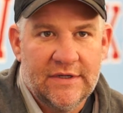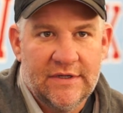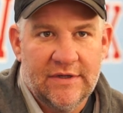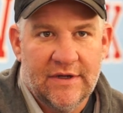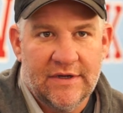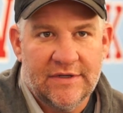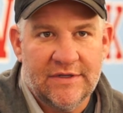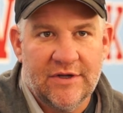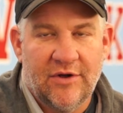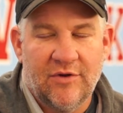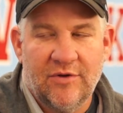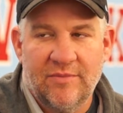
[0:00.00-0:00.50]
I
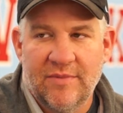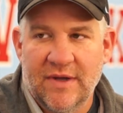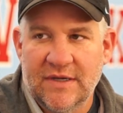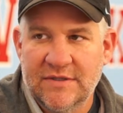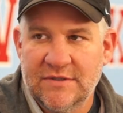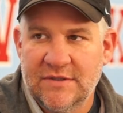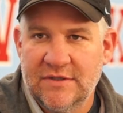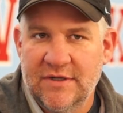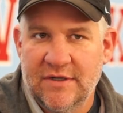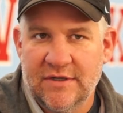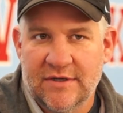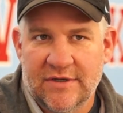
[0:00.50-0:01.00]
told him, I
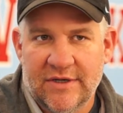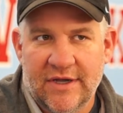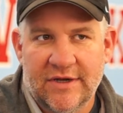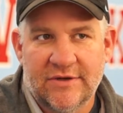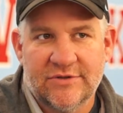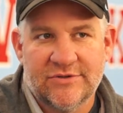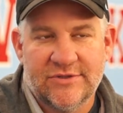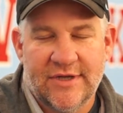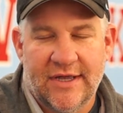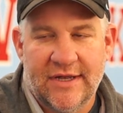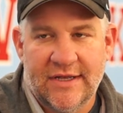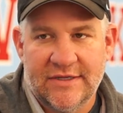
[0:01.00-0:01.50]
said, their
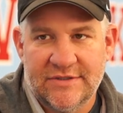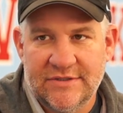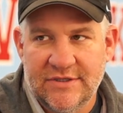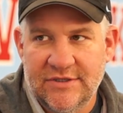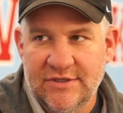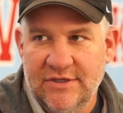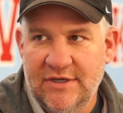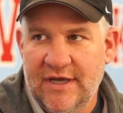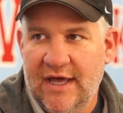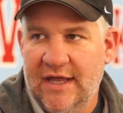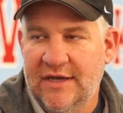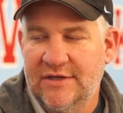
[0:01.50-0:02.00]
kicker's out. I said,
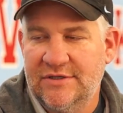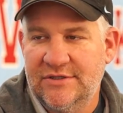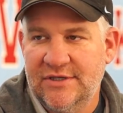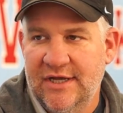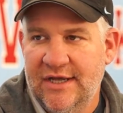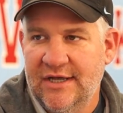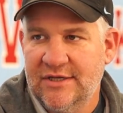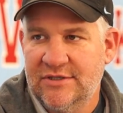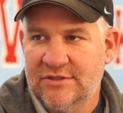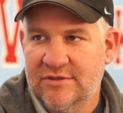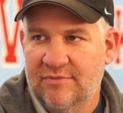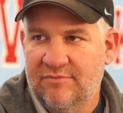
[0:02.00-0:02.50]
you got a
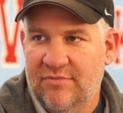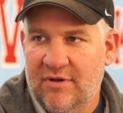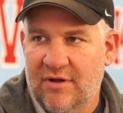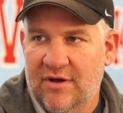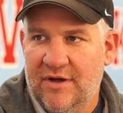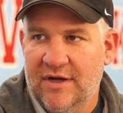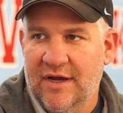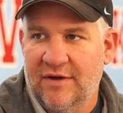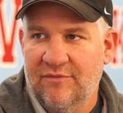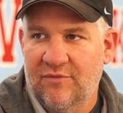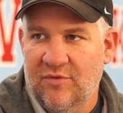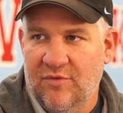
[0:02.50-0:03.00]
chance to
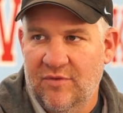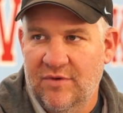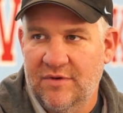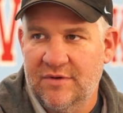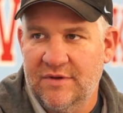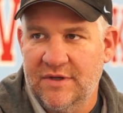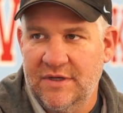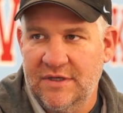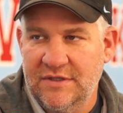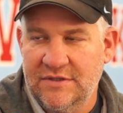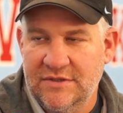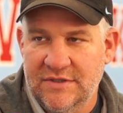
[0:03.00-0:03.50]
block every one of
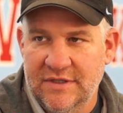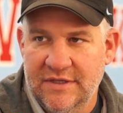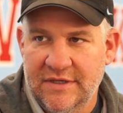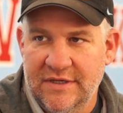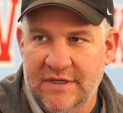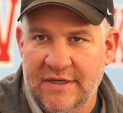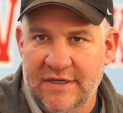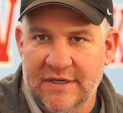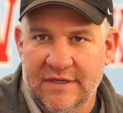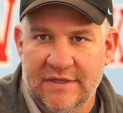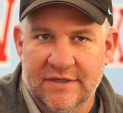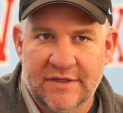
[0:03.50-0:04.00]
these,
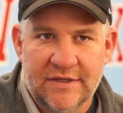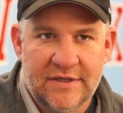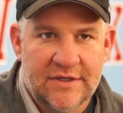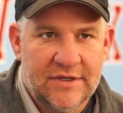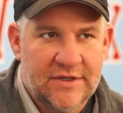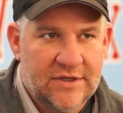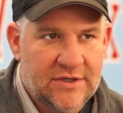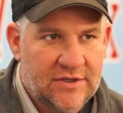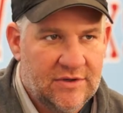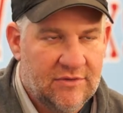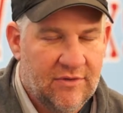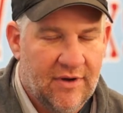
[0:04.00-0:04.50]
and
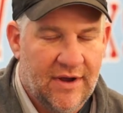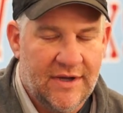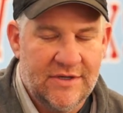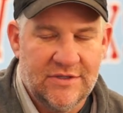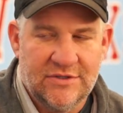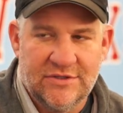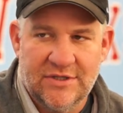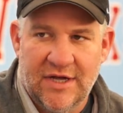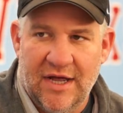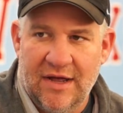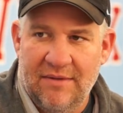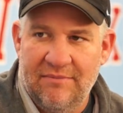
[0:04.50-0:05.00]
great
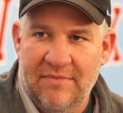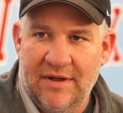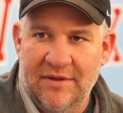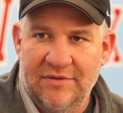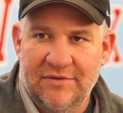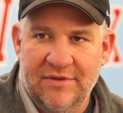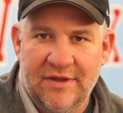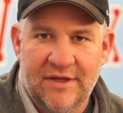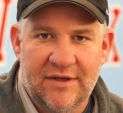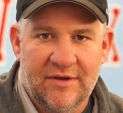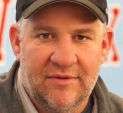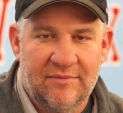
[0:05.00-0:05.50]
job by
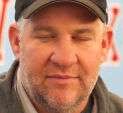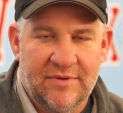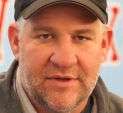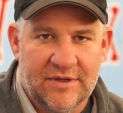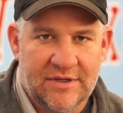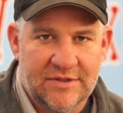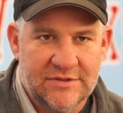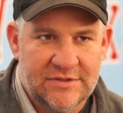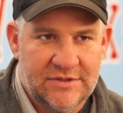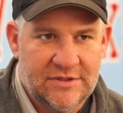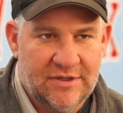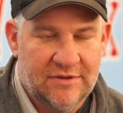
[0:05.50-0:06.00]
them,
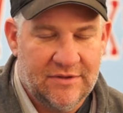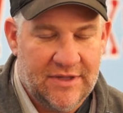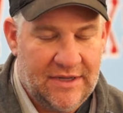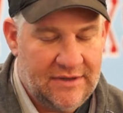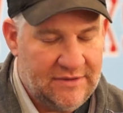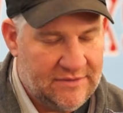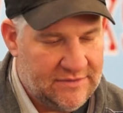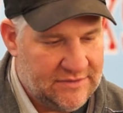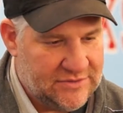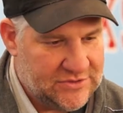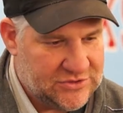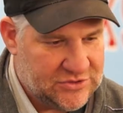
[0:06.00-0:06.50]
because
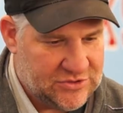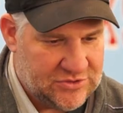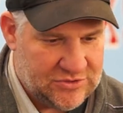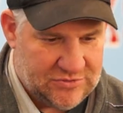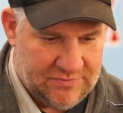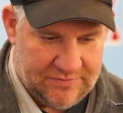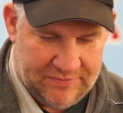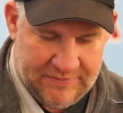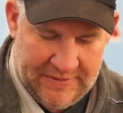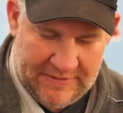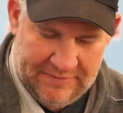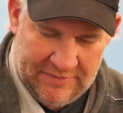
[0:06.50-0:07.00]
that
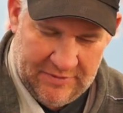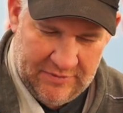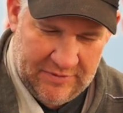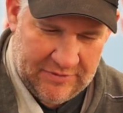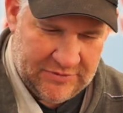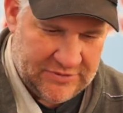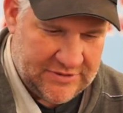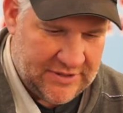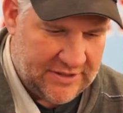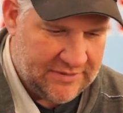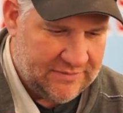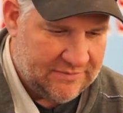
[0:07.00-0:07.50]
people don't
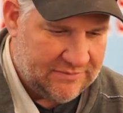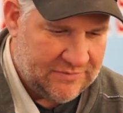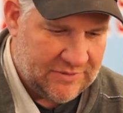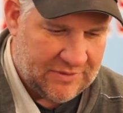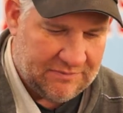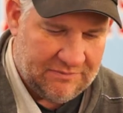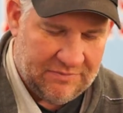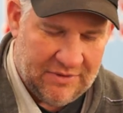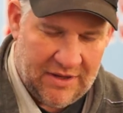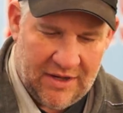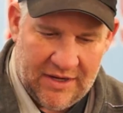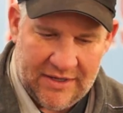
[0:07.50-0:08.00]
understand the
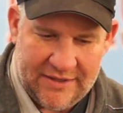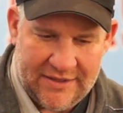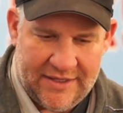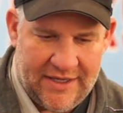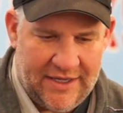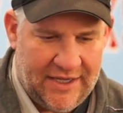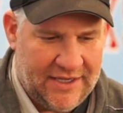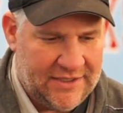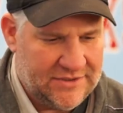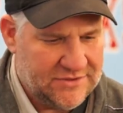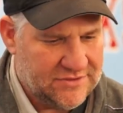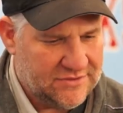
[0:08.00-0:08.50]
block
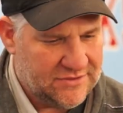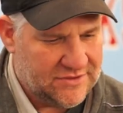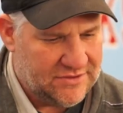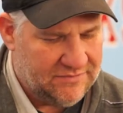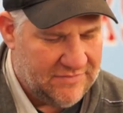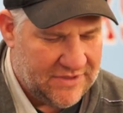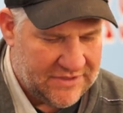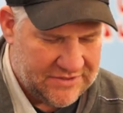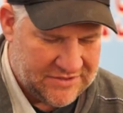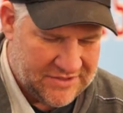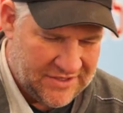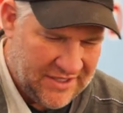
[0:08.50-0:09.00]
kicks, or you
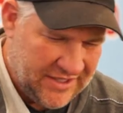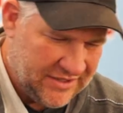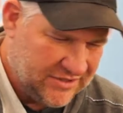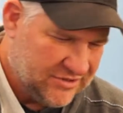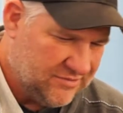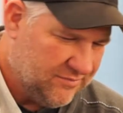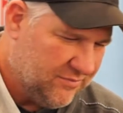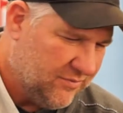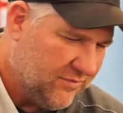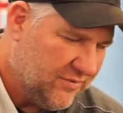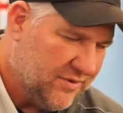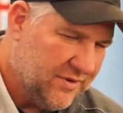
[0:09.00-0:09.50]
miss an
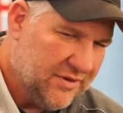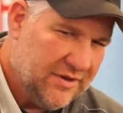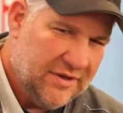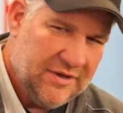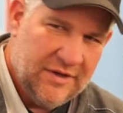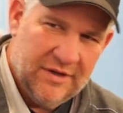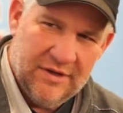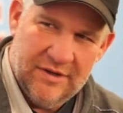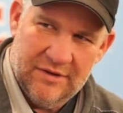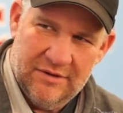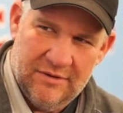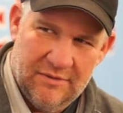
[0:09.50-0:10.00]
extra point.
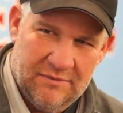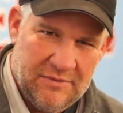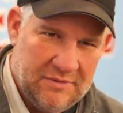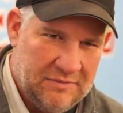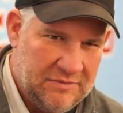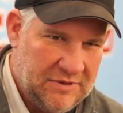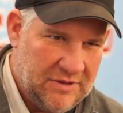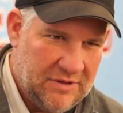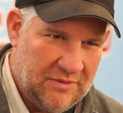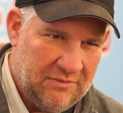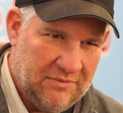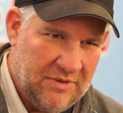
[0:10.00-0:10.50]

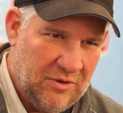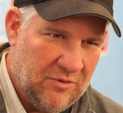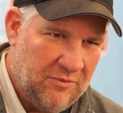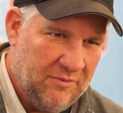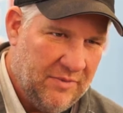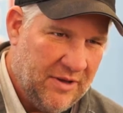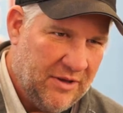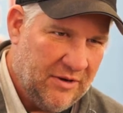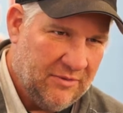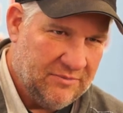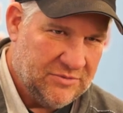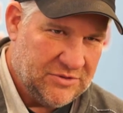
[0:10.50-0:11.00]
The
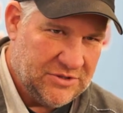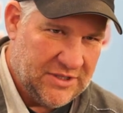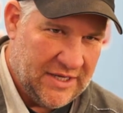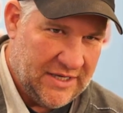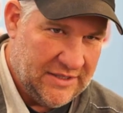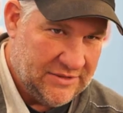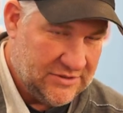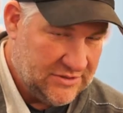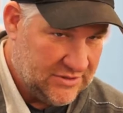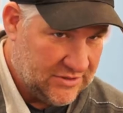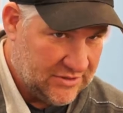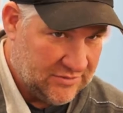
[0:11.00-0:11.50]
momentum
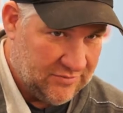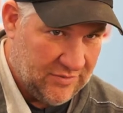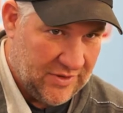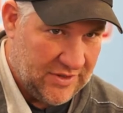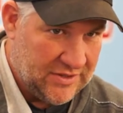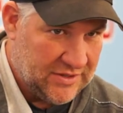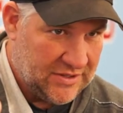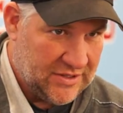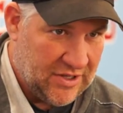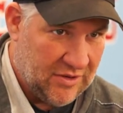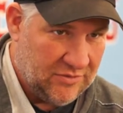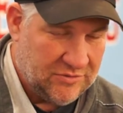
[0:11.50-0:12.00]
changes, the way
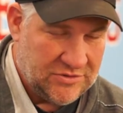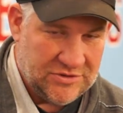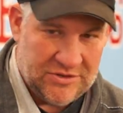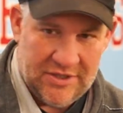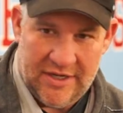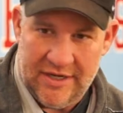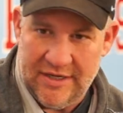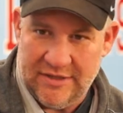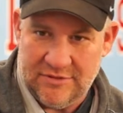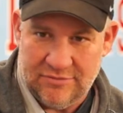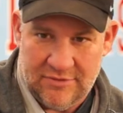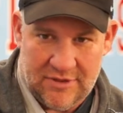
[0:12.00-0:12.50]
the coach
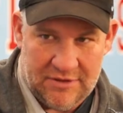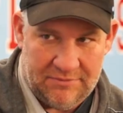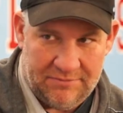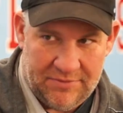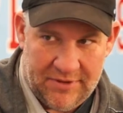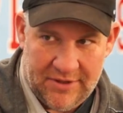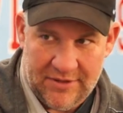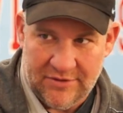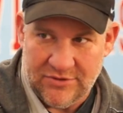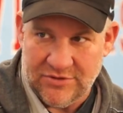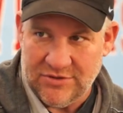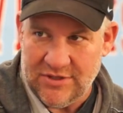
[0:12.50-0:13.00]
thinks, the way the
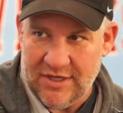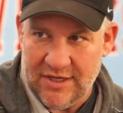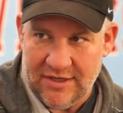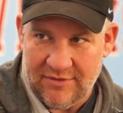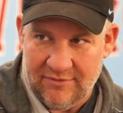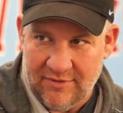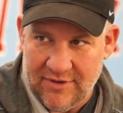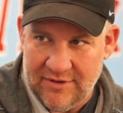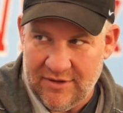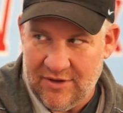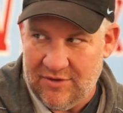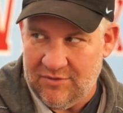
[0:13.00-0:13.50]
players think,
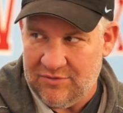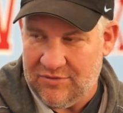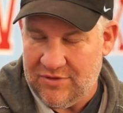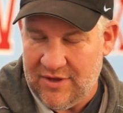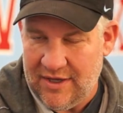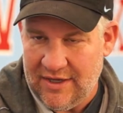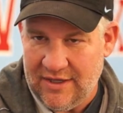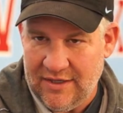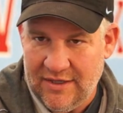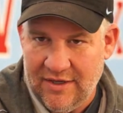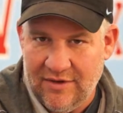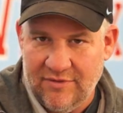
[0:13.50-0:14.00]
the way the whole
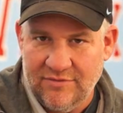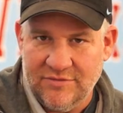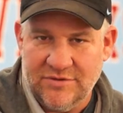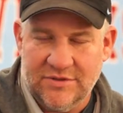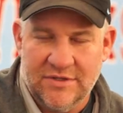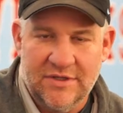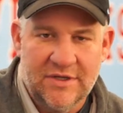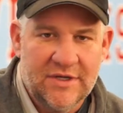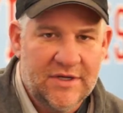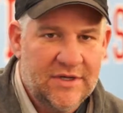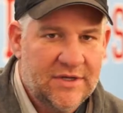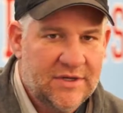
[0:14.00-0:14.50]
thing goes,
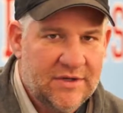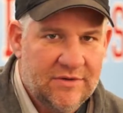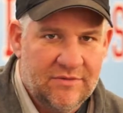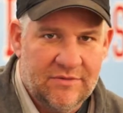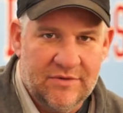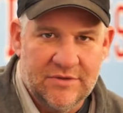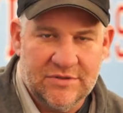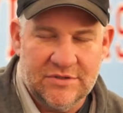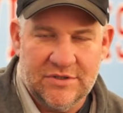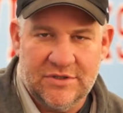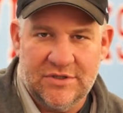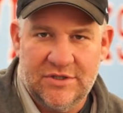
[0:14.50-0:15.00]
and
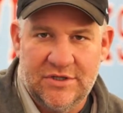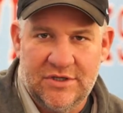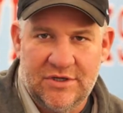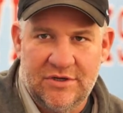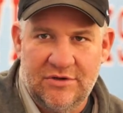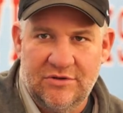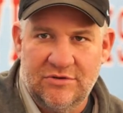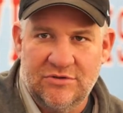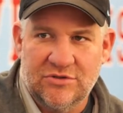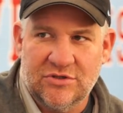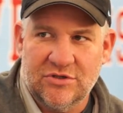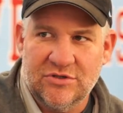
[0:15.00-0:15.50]
was a
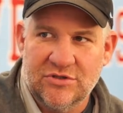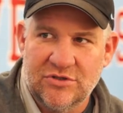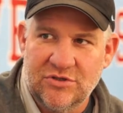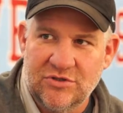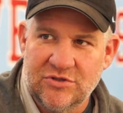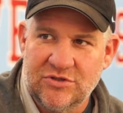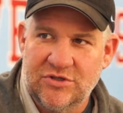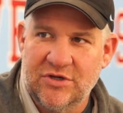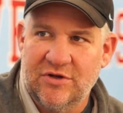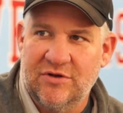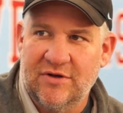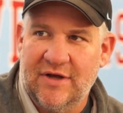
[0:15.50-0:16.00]
huge, because you
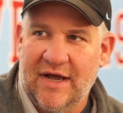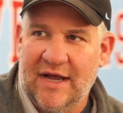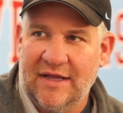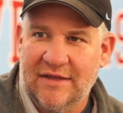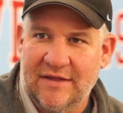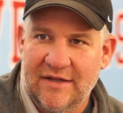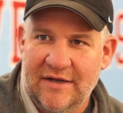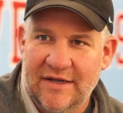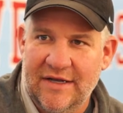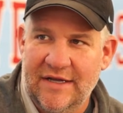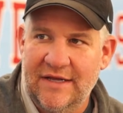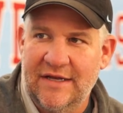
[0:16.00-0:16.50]
still got
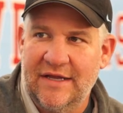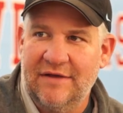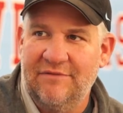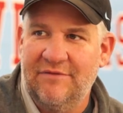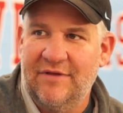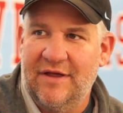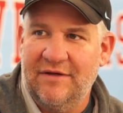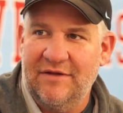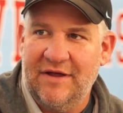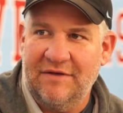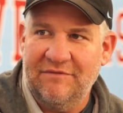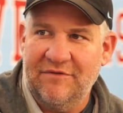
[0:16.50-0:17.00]
the lead in.
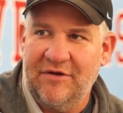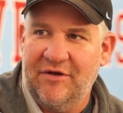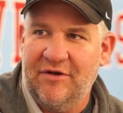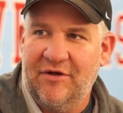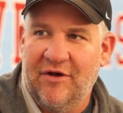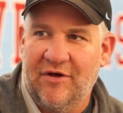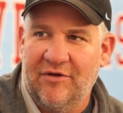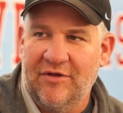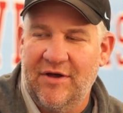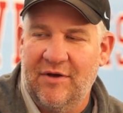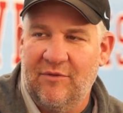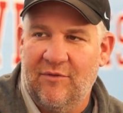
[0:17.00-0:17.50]
They've done
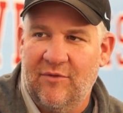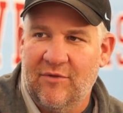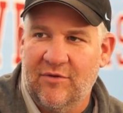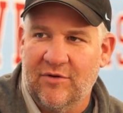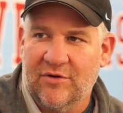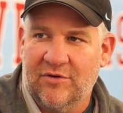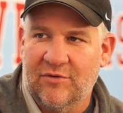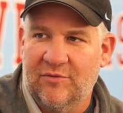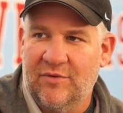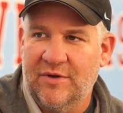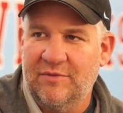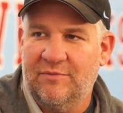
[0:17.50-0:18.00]
all that
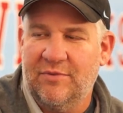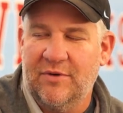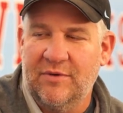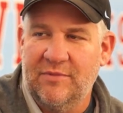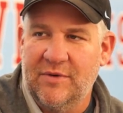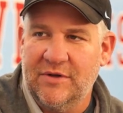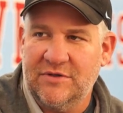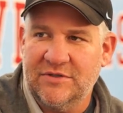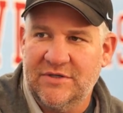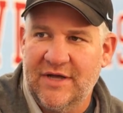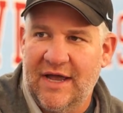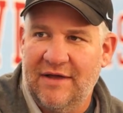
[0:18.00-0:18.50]
work, and we pretty
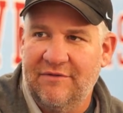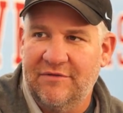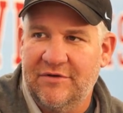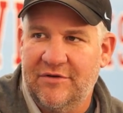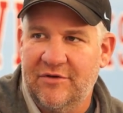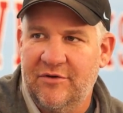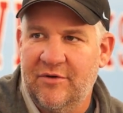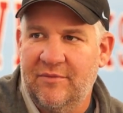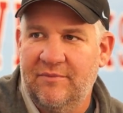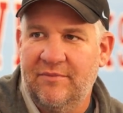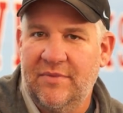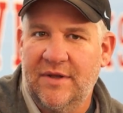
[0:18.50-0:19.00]
much gave it
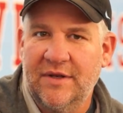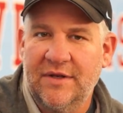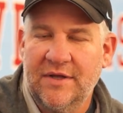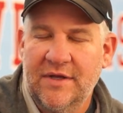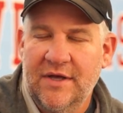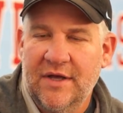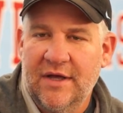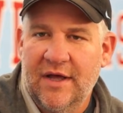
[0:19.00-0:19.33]
to them, but